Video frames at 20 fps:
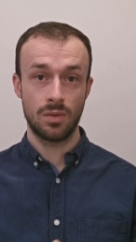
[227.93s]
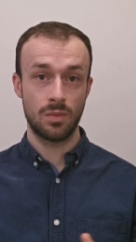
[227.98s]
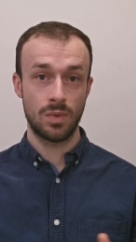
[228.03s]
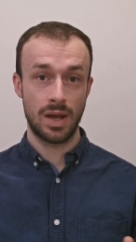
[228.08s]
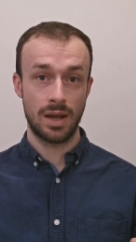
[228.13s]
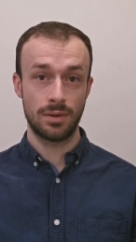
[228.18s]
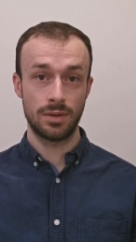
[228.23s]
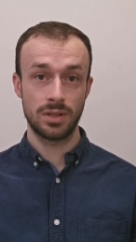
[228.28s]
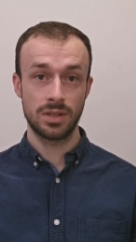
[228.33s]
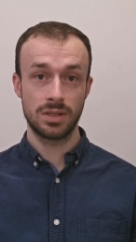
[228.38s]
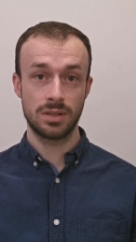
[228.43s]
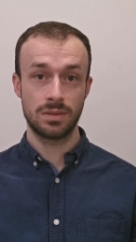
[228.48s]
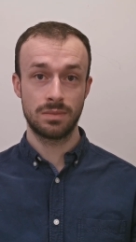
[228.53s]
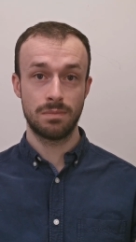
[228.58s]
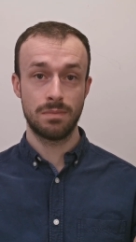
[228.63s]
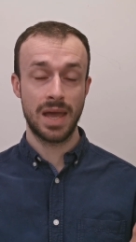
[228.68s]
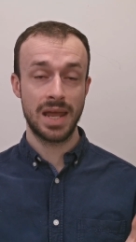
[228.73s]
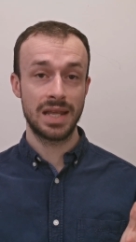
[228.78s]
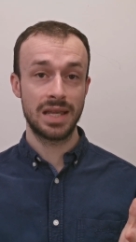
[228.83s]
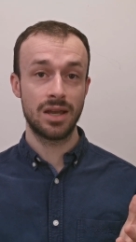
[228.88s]
whereas
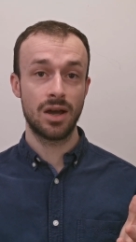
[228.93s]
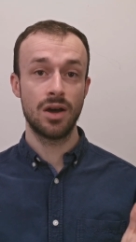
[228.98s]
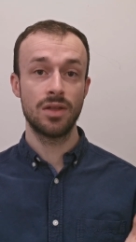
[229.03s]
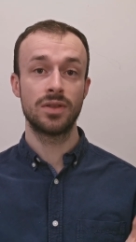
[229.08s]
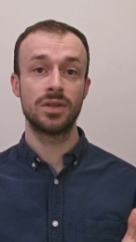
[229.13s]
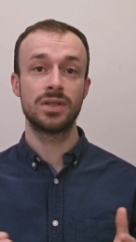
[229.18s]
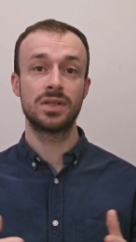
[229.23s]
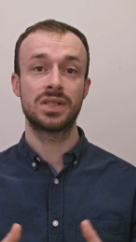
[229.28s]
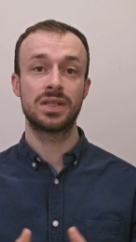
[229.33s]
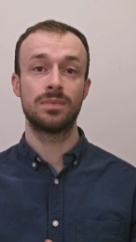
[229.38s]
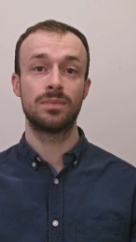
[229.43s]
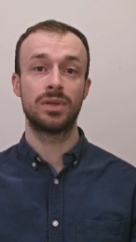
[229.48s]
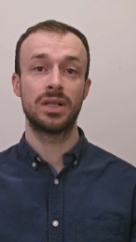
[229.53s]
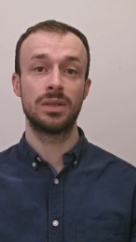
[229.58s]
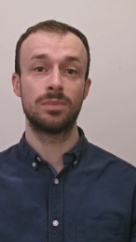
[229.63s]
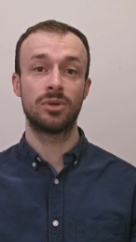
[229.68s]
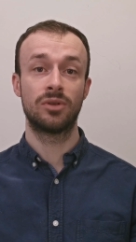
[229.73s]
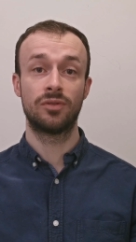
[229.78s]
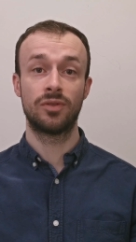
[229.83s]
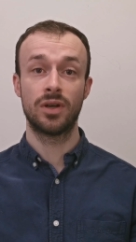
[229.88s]
many others
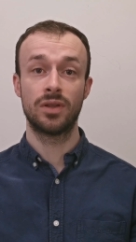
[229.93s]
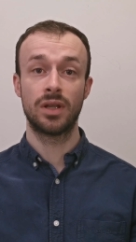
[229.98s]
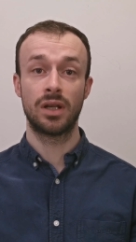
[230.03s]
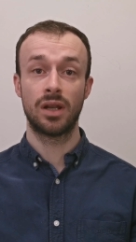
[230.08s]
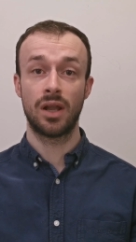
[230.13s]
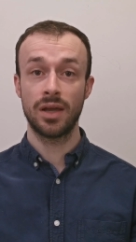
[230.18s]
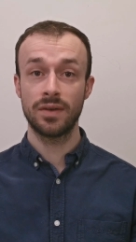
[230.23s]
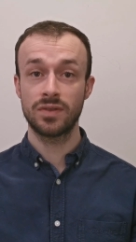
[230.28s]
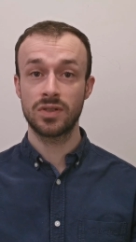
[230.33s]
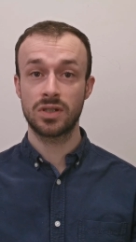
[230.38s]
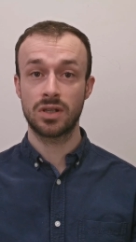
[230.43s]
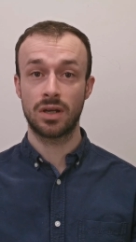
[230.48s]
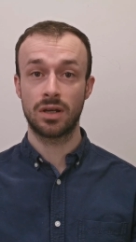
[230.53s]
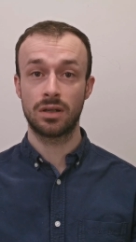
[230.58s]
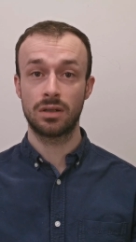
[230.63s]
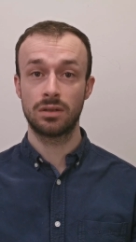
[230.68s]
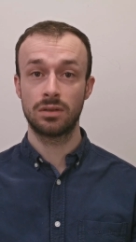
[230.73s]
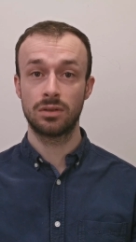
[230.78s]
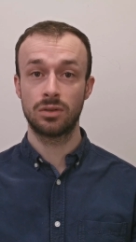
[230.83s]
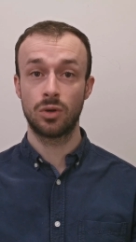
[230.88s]
simply prefer the
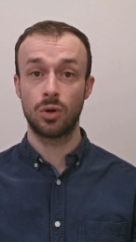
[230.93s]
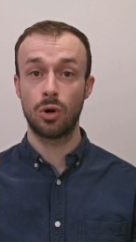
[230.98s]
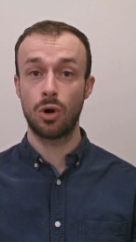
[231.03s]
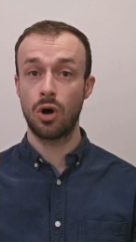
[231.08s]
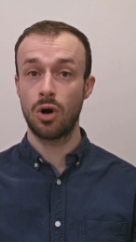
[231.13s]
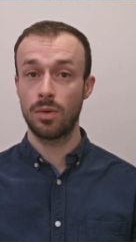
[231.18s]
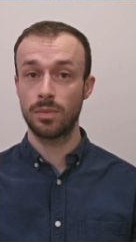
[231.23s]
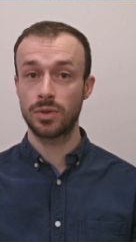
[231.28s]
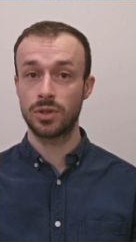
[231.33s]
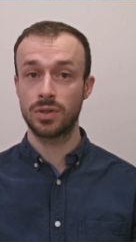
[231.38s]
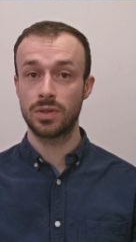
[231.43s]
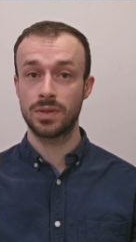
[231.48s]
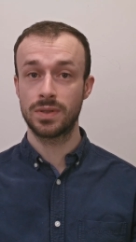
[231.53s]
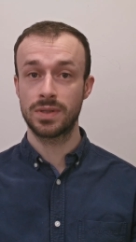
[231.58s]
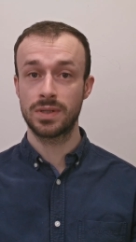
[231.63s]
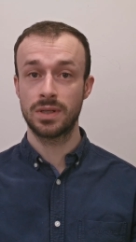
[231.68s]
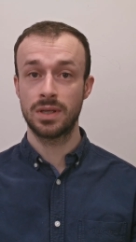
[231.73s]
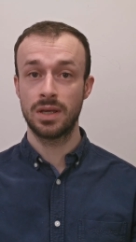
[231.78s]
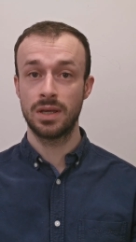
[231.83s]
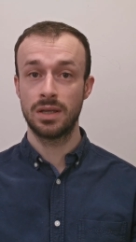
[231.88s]
lifestyle or
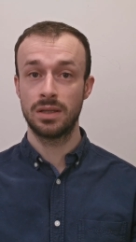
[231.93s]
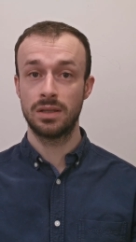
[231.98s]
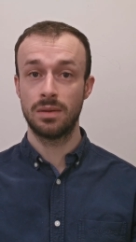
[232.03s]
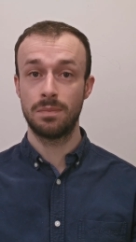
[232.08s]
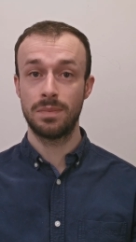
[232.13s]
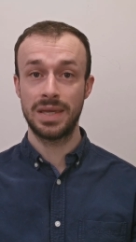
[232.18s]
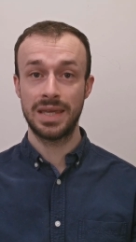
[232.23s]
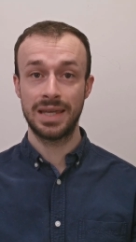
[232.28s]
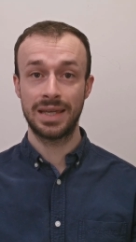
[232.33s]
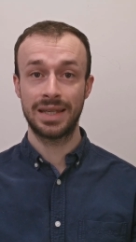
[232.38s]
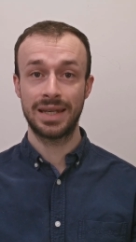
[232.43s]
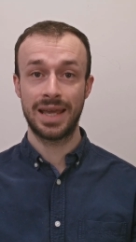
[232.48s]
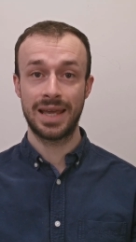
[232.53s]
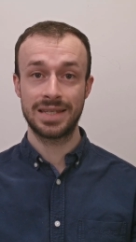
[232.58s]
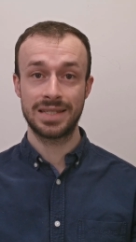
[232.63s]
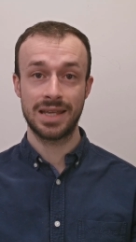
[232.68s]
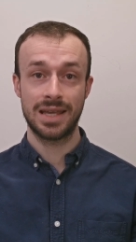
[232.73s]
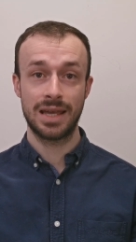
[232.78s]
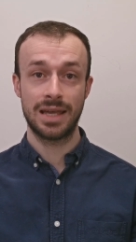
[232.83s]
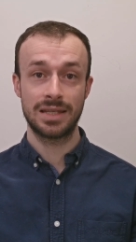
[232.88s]
options that being an
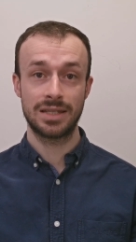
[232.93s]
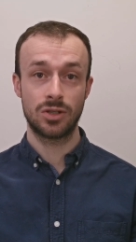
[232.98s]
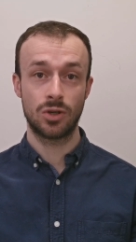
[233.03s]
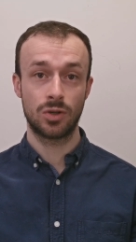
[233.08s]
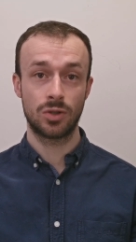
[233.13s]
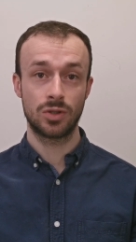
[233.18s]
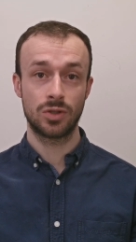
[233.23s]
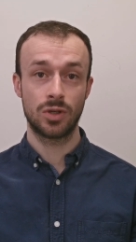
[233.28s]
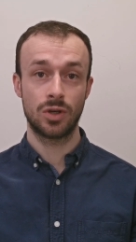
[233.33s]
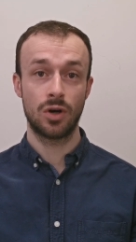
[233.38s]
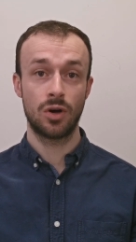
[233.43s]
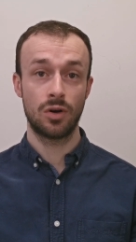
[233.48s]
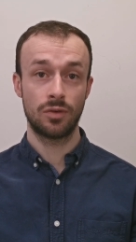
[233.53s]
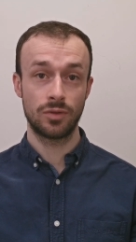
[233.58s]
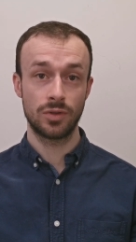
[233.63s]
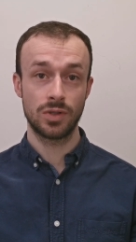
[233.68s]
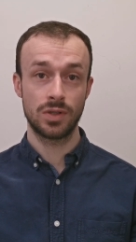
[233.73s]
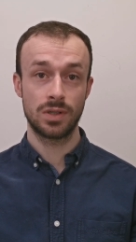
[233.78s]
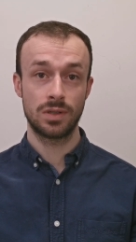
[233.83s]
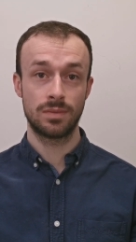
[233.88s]
S A S doctor
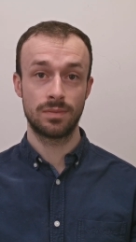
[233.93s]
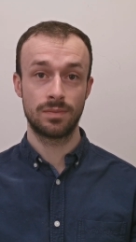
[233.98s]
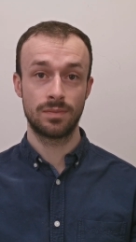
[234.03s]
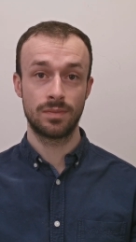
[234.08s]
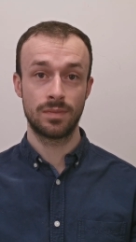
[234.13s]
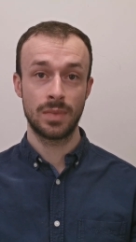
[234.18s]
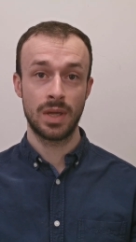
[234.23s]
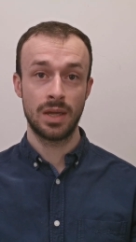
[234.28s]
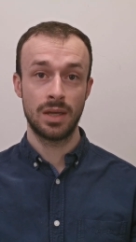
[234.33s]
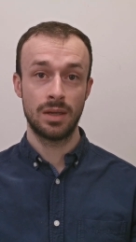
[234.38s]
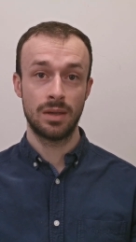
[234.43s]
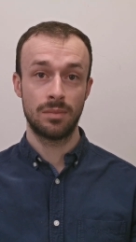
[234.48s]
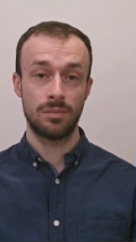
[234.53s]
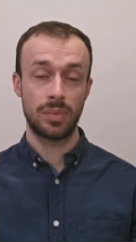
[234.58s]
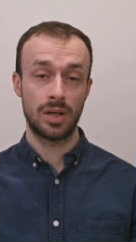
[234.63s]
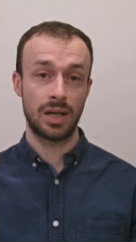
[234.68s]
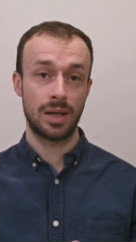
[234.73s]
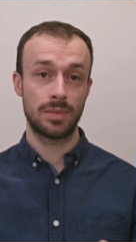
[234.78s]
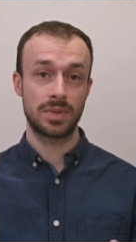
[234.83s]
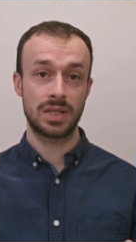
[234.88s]
offers,
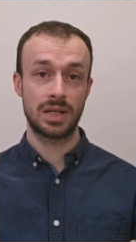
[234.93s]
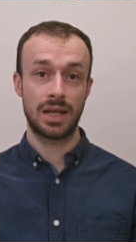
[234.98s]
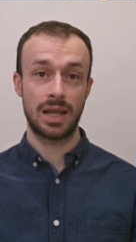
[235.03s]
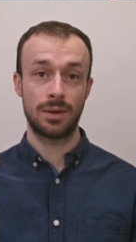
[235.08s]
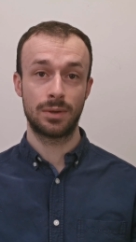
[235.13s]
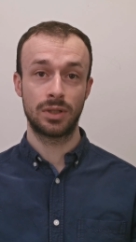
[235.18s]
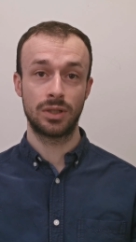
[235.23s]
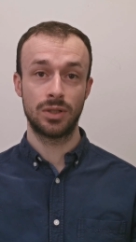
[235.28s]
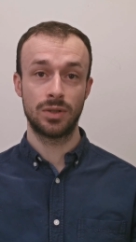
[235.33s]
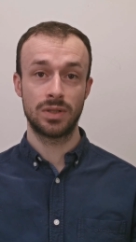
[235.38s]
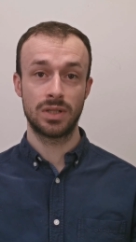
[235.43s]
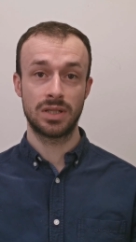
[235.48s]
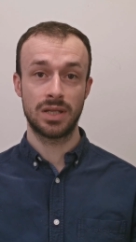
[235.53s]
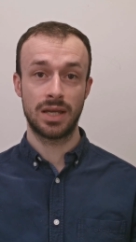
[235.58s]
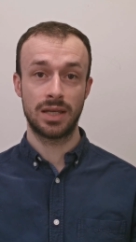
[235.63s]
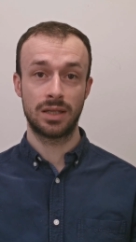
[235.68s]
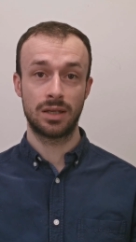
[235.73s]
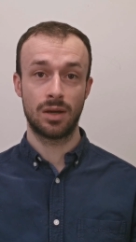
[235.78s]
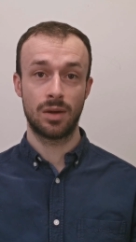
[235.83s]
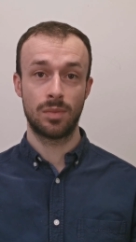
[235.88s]
perhaps allowing you to
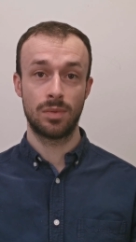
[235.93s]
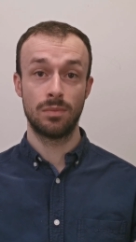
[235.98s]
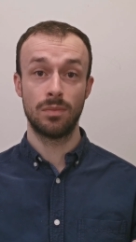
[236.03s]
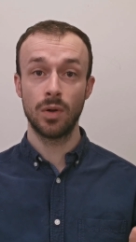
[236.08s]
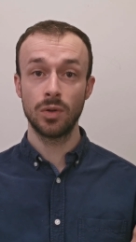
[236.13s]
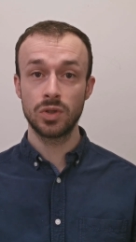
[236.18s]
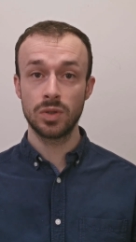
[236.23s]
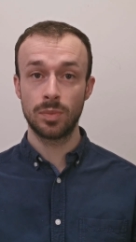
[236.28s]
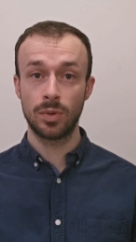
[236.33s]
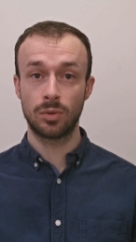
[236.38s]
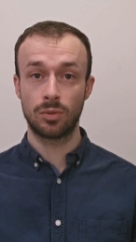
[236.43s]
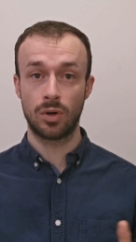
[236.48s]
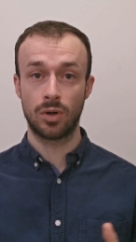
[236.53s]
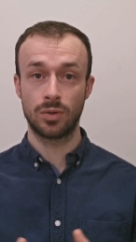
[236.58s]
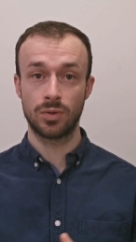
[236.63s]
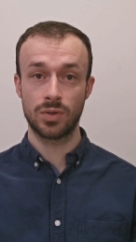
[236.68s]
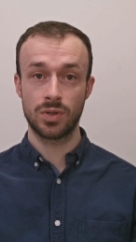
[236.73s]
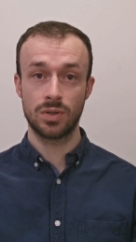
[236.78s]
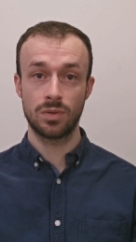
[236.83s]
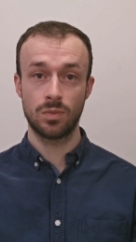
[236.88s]
take up multiple
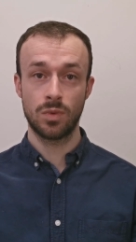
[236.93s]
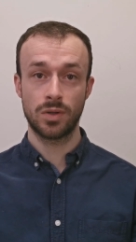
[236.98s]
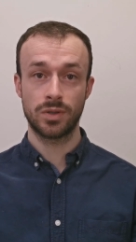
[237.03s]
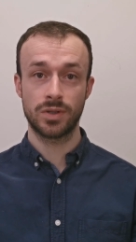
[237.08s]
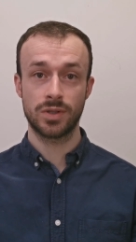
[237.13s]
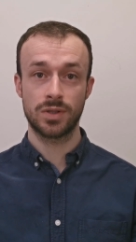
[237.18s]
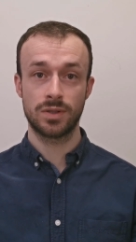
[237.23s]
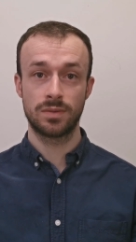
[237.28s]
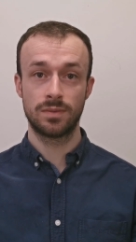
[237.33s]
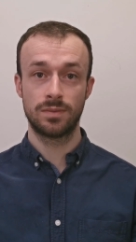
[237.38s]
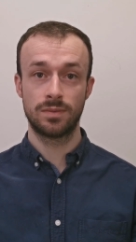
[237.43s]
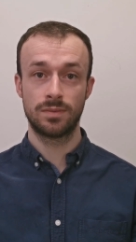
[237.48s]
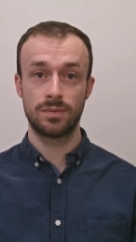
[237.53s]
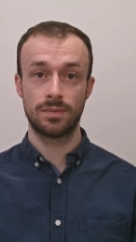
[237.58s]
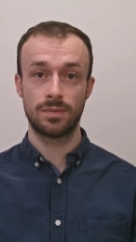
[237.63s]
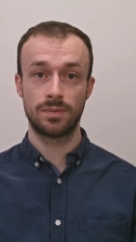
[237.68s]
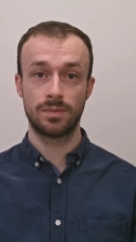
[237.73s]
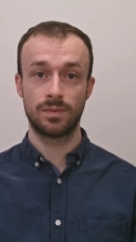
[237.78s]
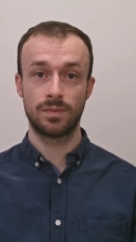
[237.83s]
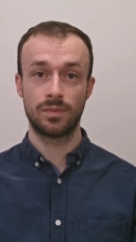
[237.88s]
roles at once.
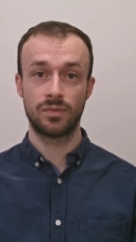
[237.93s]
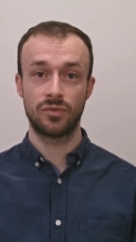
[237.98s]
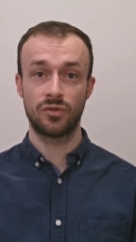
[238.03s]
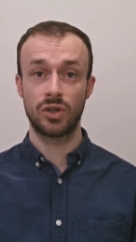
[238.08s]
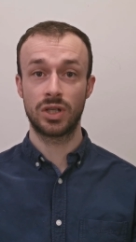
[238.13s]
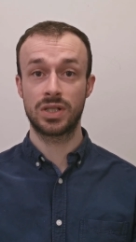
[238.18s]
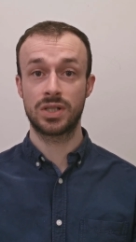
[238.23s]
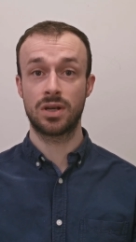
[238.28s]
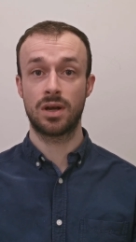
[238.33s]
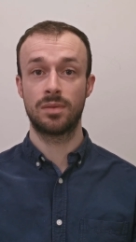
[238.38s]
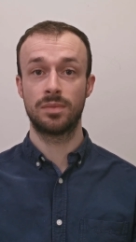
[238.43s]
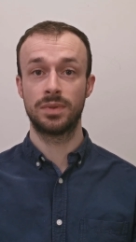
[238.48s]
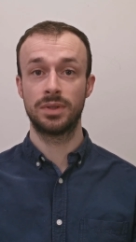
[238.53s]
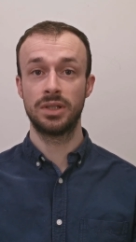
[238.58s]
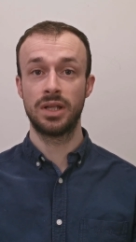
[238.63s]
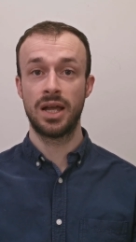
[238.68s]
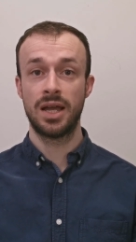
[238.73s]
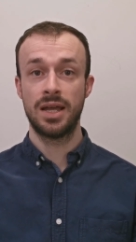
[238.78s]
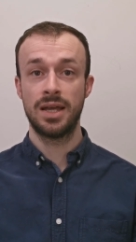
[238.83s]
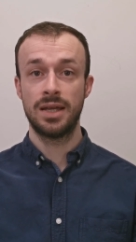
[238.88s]
For
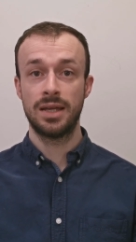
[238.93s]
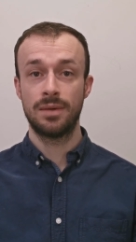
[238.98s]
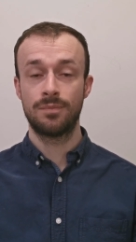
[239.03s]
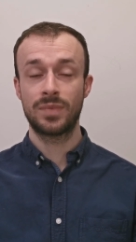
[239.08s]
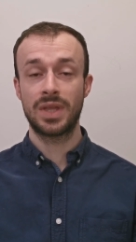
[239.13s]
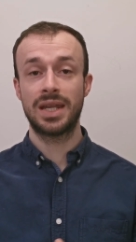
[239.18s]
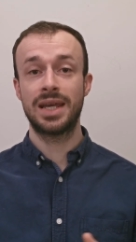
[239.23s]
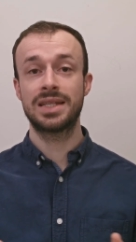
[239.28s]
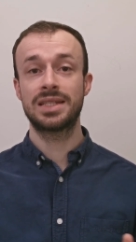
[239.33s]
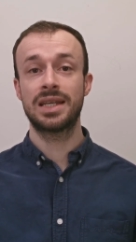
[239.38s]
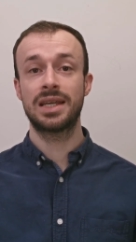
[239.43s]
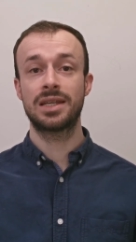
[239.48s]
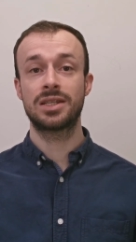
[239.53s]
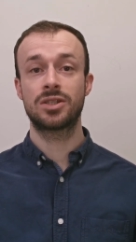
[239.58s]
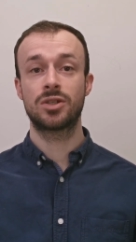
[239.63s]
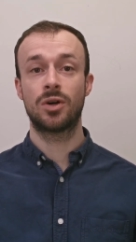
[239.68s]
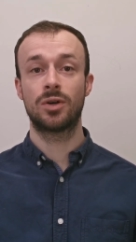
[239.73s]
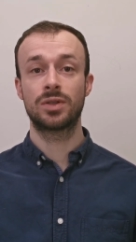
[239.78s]
example, an S A S